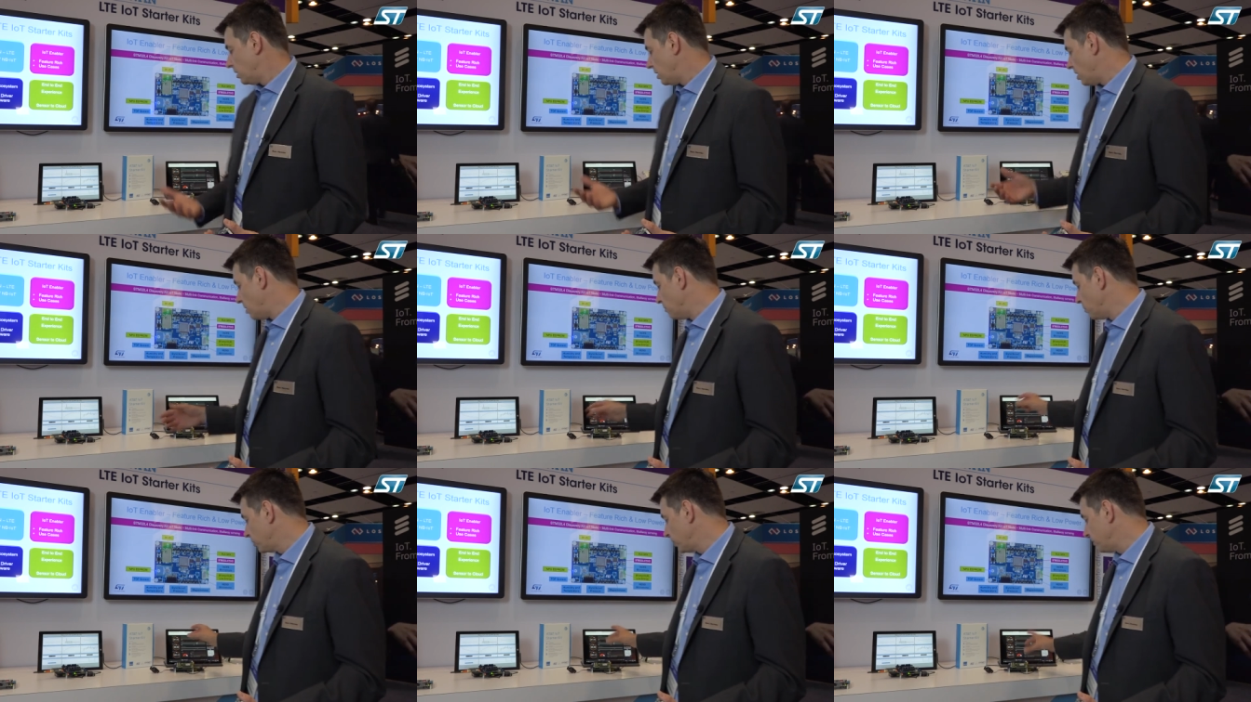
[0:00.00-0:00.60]
uh,
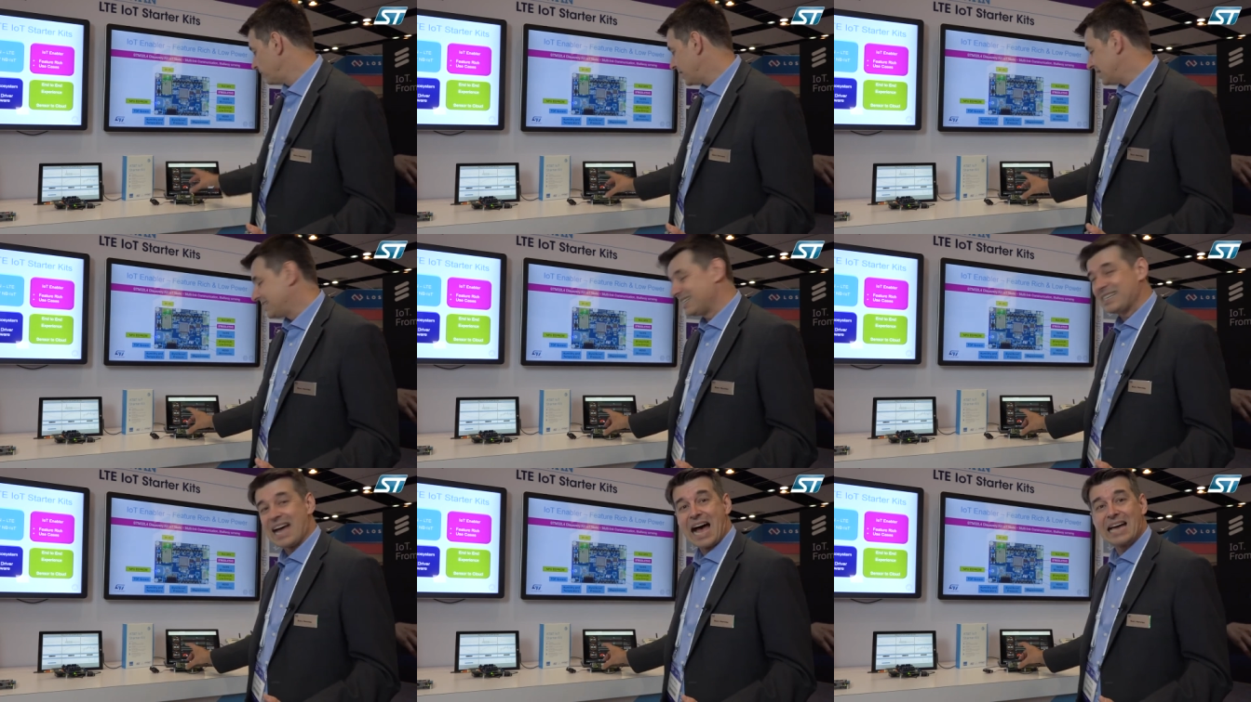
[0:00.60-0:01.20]
modem that
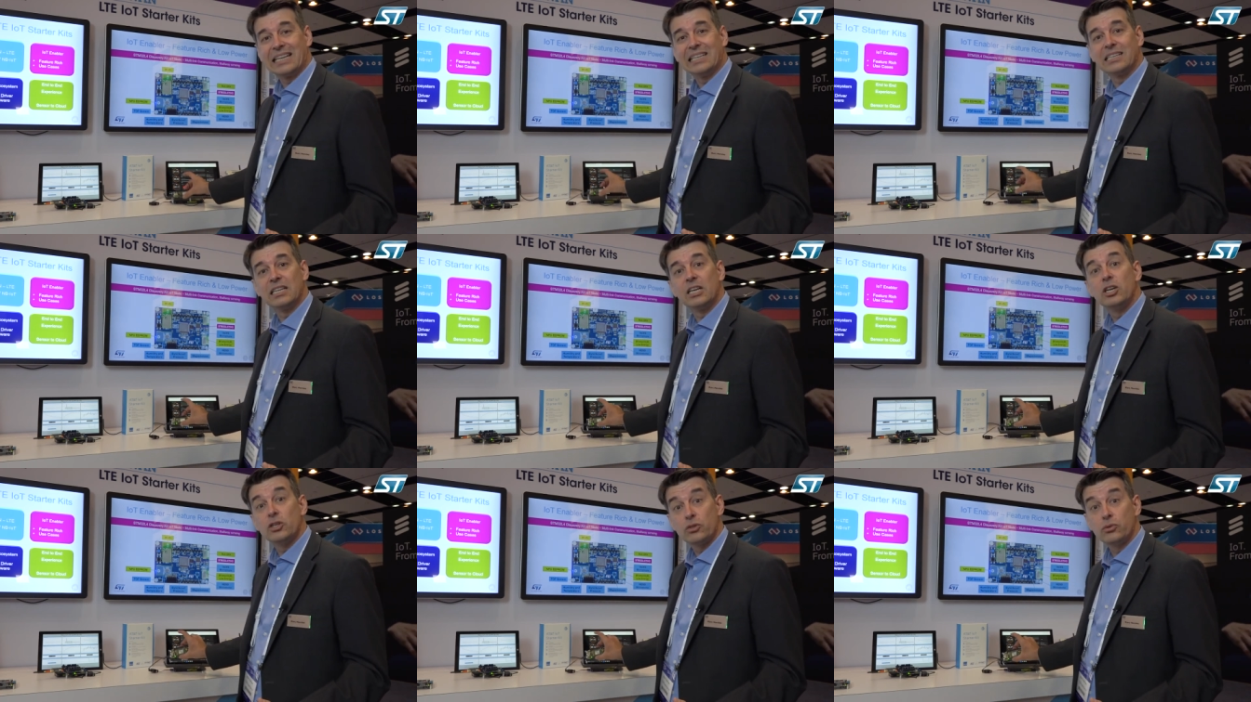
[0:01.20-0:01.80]
is added
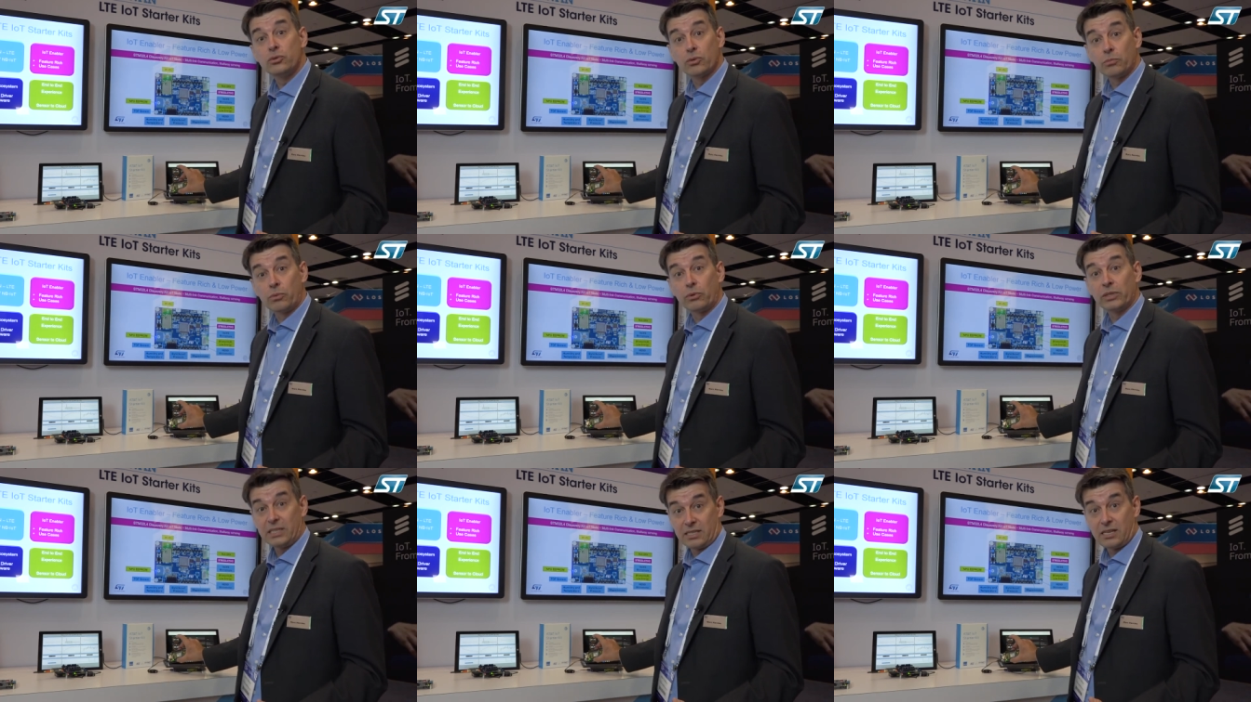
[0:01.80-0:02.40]
to the
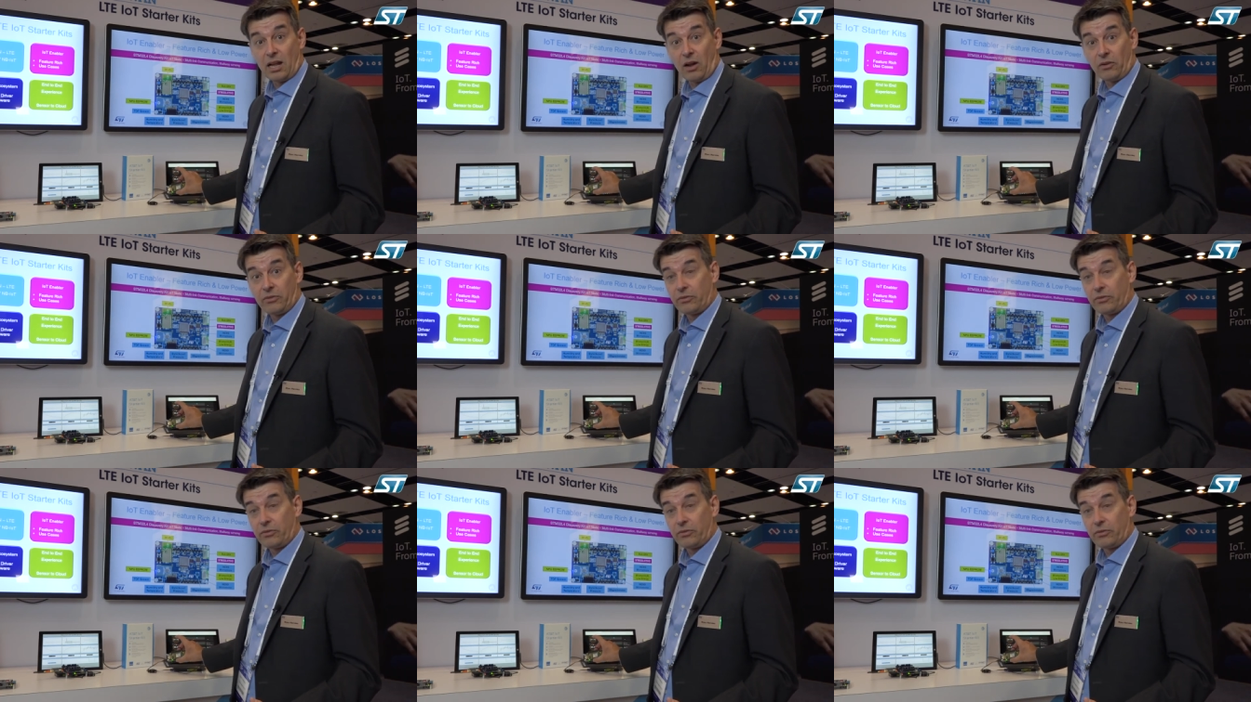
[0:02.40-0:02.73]
board itself,